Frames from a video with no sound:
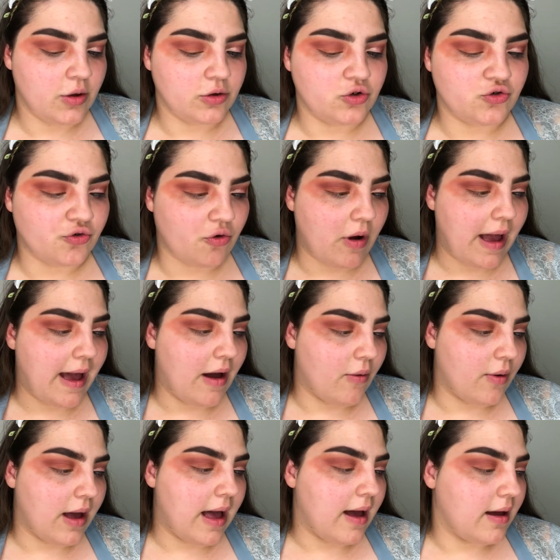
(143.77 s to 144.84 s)
draw
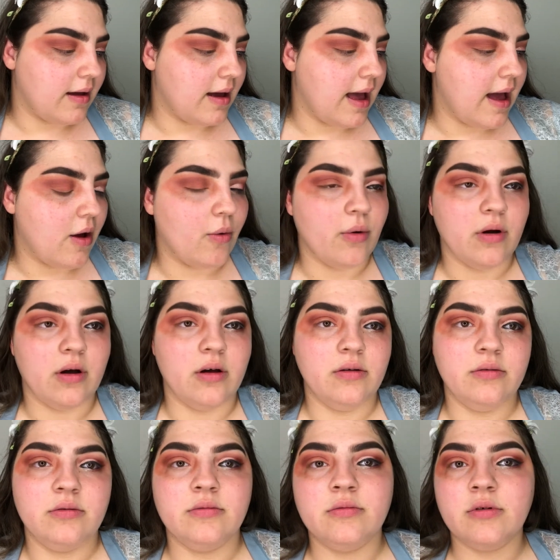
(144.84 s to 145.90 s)
out our
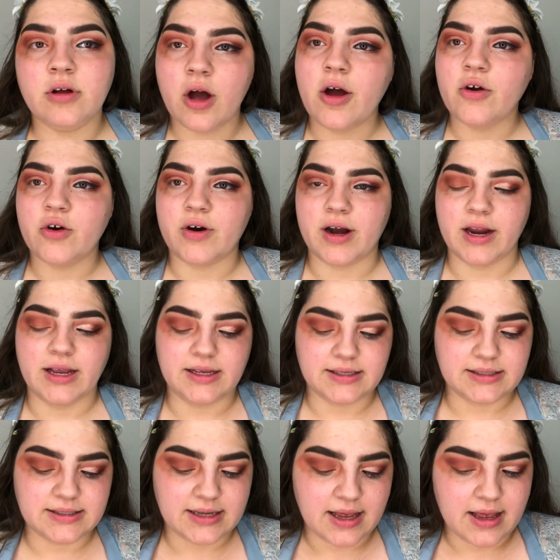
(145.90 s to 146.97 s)
cut
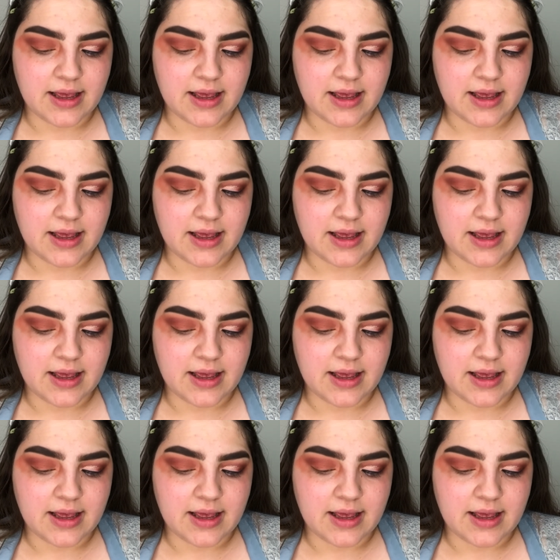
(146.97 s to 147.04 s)
crease.